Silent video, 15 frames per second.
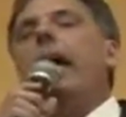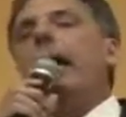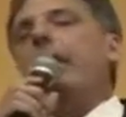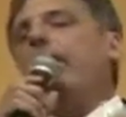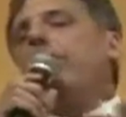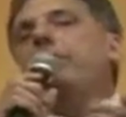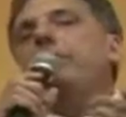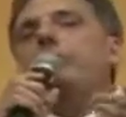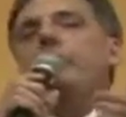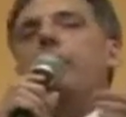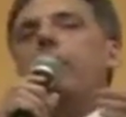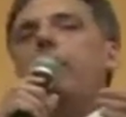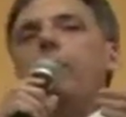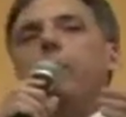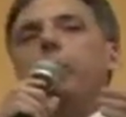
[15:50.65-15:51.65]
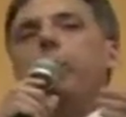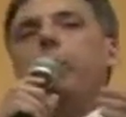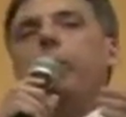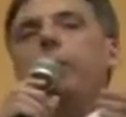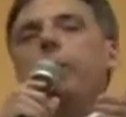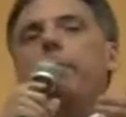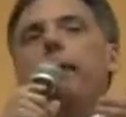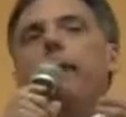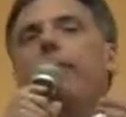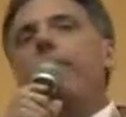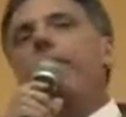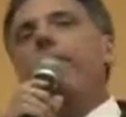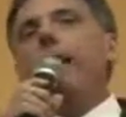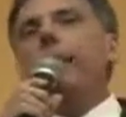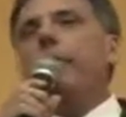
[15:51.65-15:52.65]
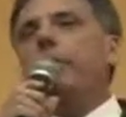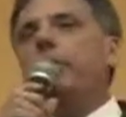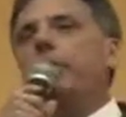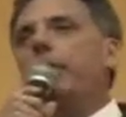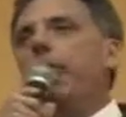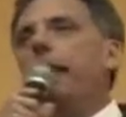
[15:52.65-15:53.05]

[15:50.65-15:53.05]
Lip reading: And let me just make one point about the fact that Mr.